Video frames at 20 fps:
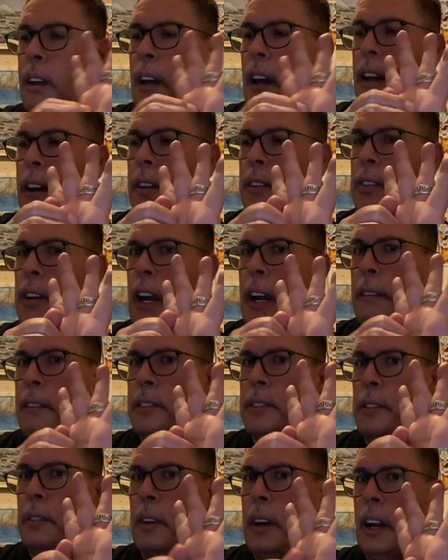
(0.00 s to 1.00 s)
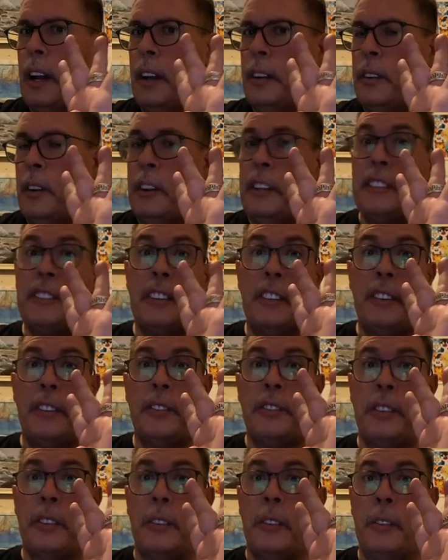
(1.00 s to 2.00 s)
of travels around, or at least it
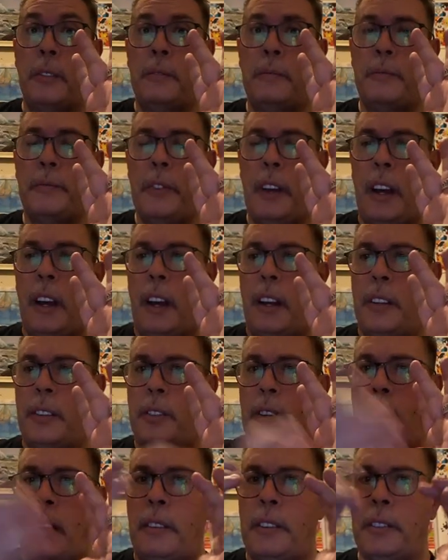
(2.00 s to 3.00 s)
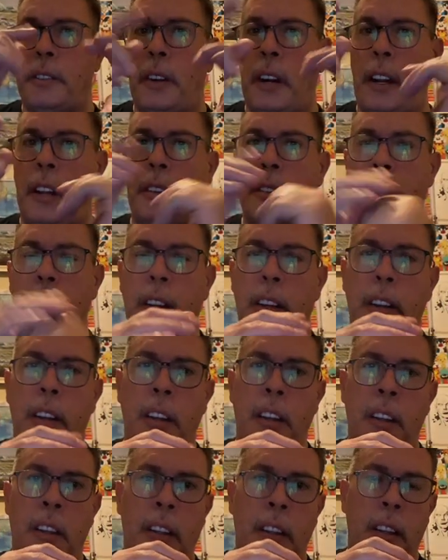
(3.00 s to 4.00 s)
used to, travels around
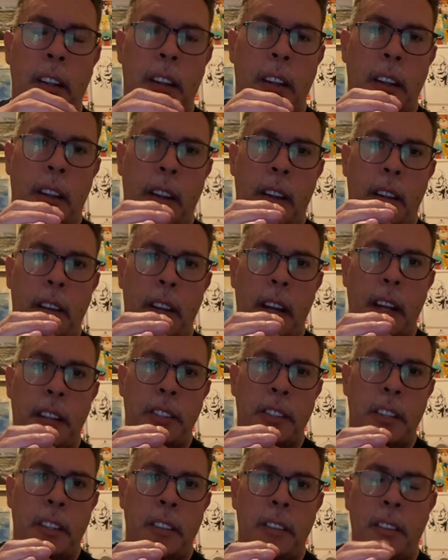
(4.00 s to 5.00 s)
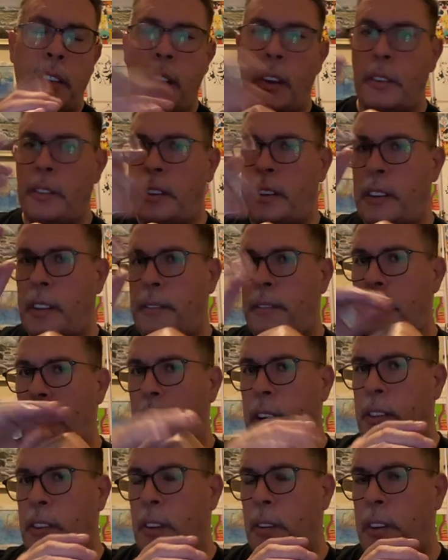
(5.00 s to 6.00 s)
the nation, goes to
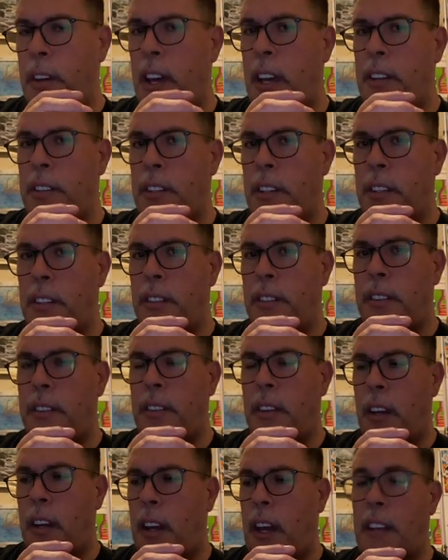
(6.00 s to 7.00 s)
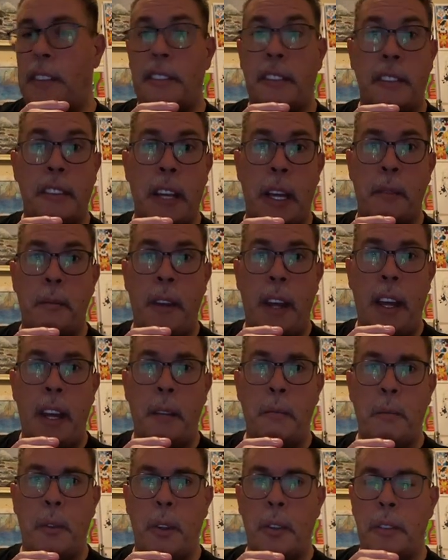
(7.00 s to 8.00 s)
various locations, has the same
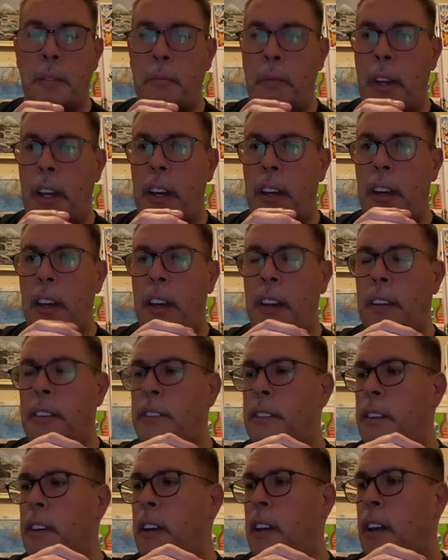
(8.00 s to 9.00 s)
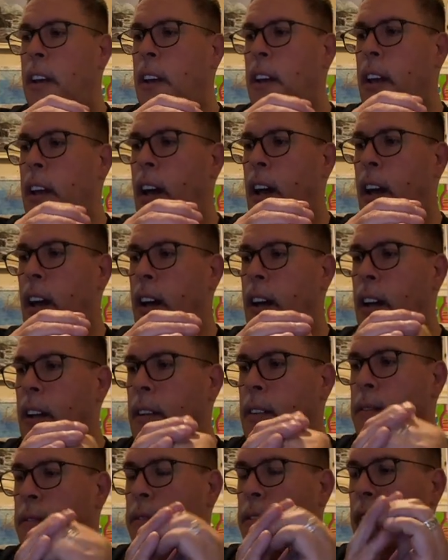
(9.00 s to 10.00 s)
name, Booze and Pancakes.
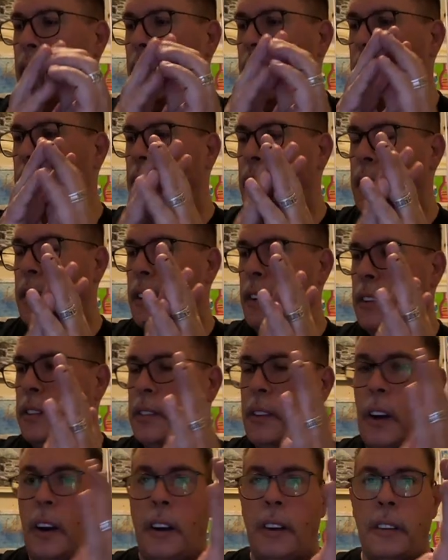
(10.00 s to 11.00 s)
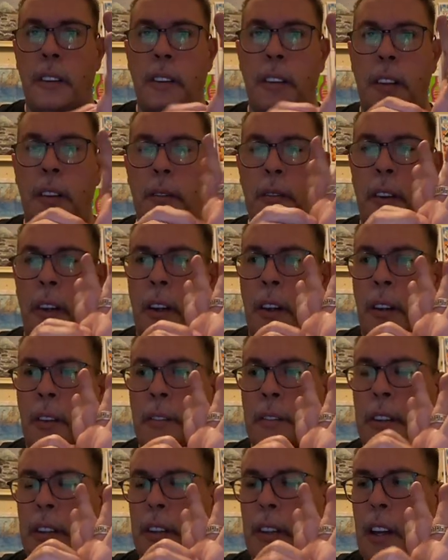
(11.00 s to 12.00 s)
And there's art
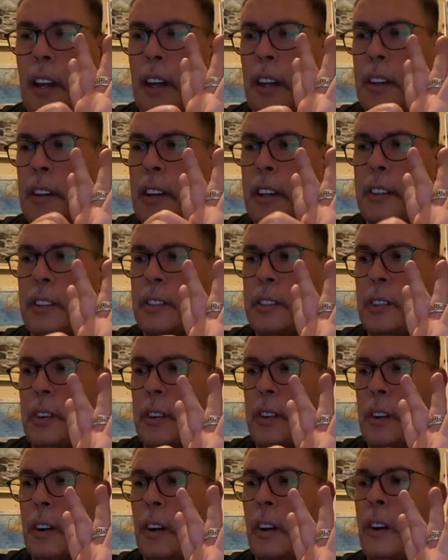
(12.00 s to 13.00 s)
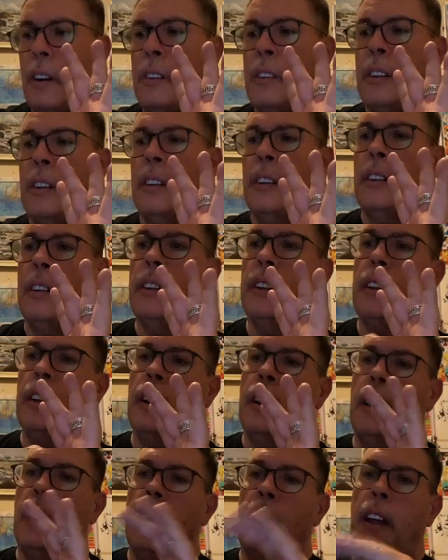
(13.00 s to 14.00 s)
involved. You get to show your art.
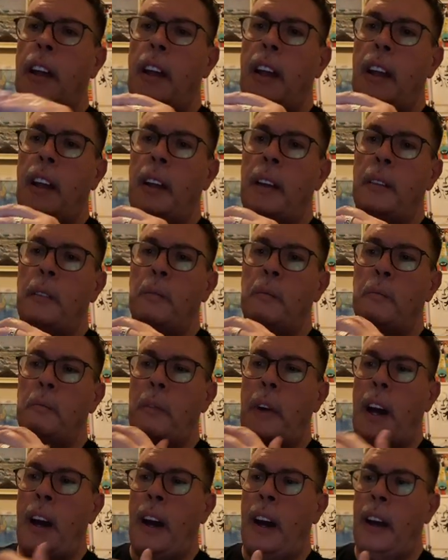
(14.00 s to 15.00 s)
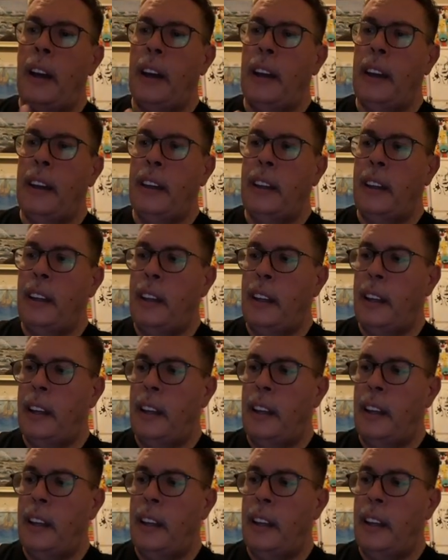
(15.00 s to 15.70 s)
I'm